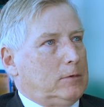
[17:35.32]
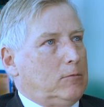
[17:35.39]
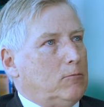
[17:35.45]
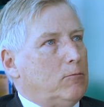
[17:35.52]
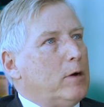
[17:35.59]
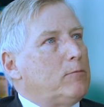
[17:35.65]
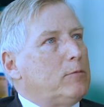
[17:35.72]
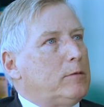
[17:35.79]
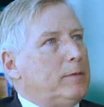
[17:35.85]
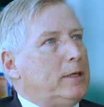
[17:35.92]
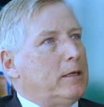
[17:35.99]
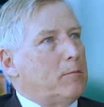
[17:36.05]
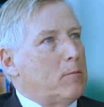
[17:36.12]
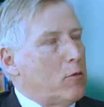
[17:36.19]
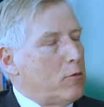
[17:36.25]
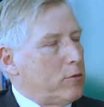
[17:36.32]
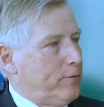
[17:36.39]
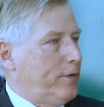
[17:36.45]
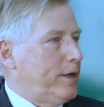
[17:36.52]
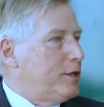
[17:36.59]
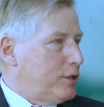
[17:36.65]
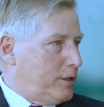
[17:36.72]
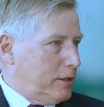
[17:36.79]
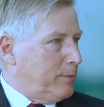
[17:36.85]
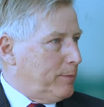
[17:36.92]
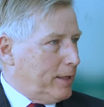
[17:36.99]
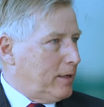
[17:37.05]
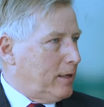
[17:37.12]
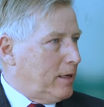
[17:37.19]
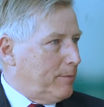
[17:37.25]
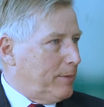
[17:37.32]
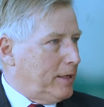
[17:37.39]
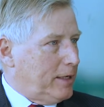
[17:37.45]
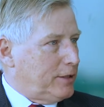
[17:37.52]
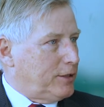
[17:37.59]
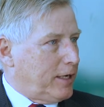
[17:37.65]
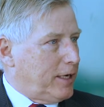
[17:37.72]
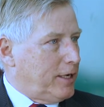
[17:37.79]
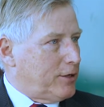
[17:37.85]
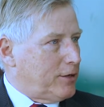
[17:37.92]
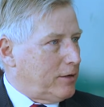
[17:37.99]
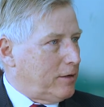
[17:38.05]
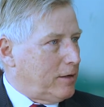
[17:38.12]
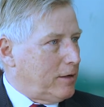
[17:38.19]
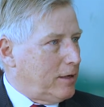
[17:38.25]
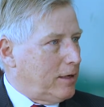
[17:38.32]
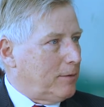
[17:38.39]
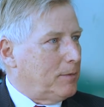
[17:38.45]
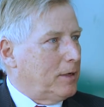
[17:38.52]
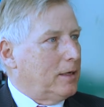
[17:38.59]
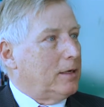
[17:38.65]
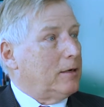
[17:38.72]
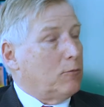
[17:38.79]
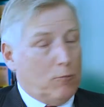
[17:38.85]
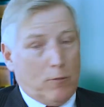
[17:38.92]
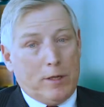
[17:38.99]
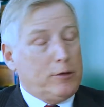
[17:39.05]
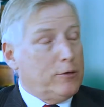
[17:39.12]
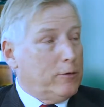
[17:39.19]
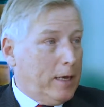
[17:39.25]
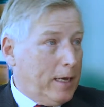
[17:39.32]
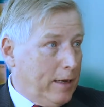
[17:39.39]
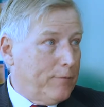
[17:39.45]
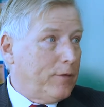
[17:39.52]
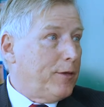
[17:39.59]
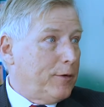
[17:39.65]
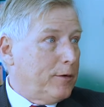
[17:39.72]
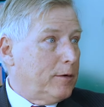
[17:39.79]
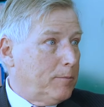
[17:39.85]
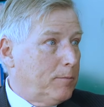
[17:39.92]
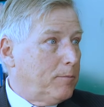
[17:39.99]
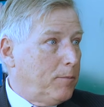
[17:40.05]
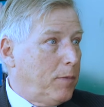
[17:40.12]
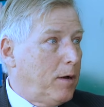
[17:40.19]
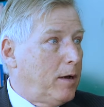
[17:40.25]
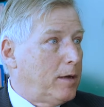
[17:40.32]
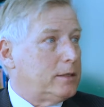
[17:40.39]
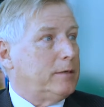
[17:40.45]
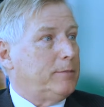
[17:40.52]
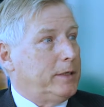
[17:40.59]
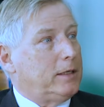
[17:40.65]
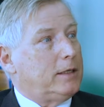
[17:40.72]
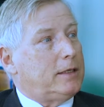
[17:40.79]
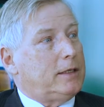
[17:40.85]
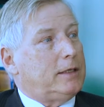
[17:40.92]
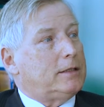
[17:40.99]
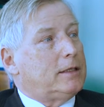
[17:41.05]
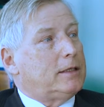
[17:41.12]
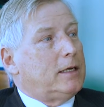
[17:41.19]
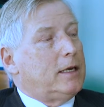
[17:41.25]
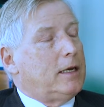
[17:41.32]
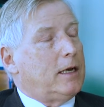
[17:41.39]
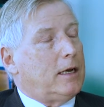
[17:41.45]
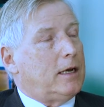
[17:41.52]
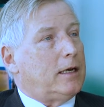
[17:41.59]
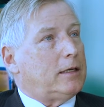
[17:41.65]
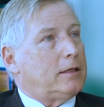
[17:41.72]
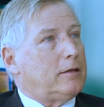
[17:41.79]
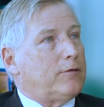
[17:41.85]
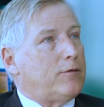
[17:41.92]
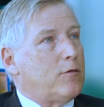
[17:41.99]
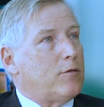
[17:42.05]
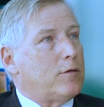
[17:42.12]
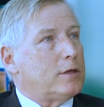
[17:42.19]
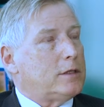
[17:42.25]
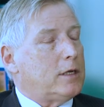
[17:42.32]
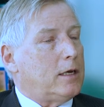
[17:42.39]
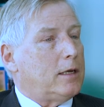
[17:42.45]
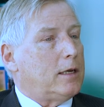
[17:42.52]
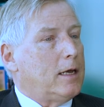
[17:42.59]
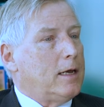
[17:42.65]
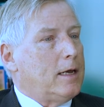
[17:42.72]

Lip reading: what would be the motivation to become an educational hub when you have other possibilities to focus on?